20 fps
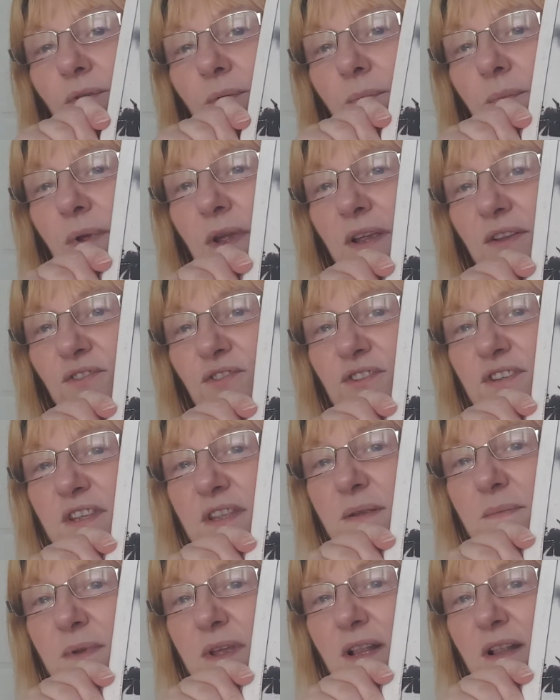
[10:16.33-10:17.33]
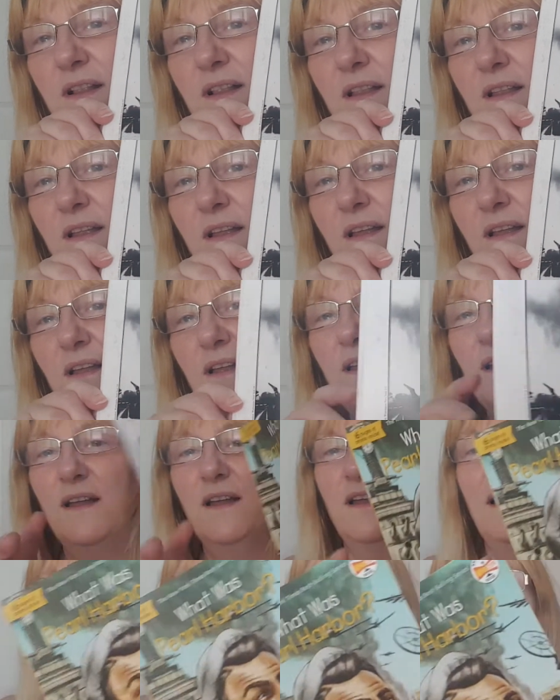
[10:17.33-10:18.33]
some pictures in the middle.
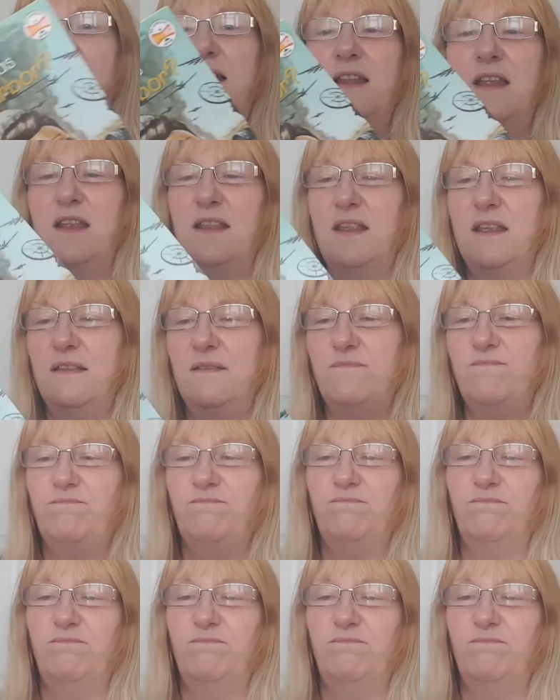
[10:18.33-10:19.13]
And they've,